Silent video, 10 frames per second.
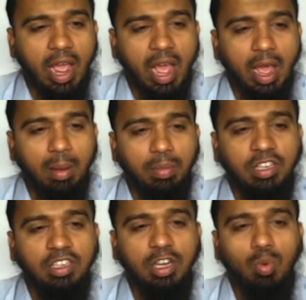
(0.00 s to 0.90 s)
app
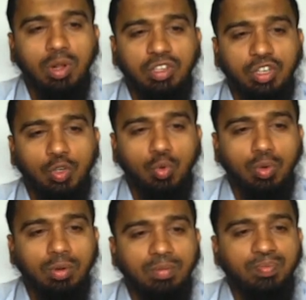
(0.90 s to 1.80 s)
is equals
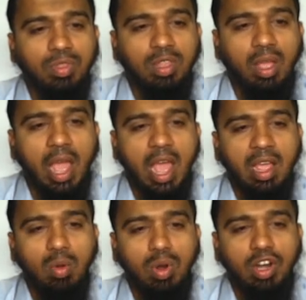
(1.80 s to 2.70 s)
to
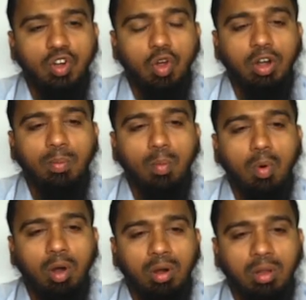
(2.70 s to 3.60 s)

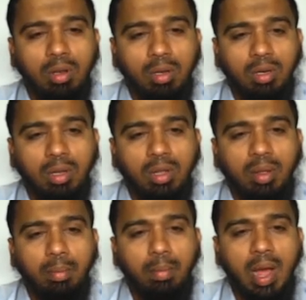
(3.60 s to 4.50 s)
angular.model
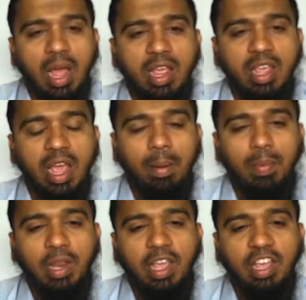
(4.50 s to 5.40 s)
my
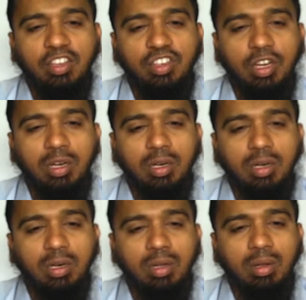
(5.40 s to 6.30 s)
application
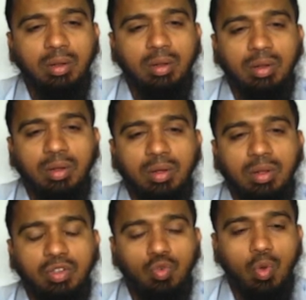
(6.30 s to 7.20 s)

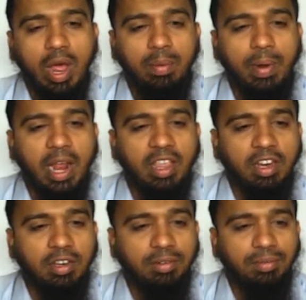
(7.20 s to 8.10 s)
square
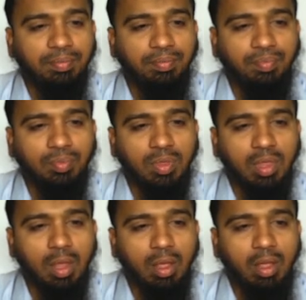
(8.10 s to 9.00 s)
bracket,
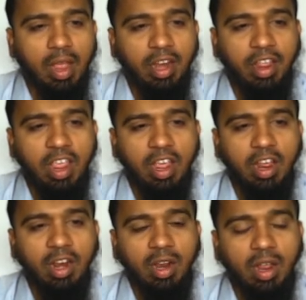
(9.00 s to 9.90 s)
and
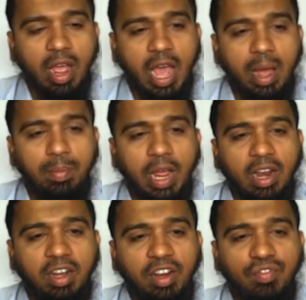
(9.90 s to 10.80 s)
here app
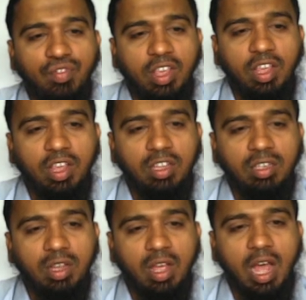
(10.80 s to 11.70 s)
directive
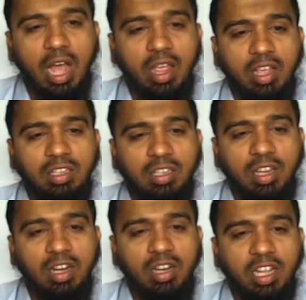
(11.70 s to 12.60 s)
is
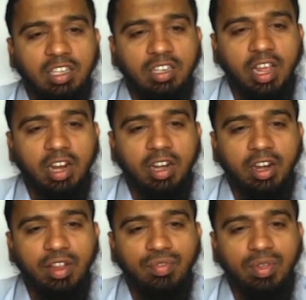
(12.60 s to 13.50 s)
ISL test
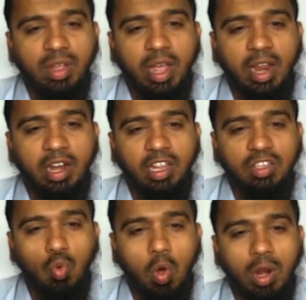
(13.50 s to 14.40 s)
directive, and it
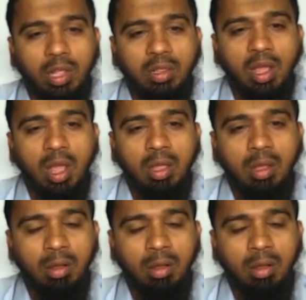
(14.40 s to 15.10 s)
is calling the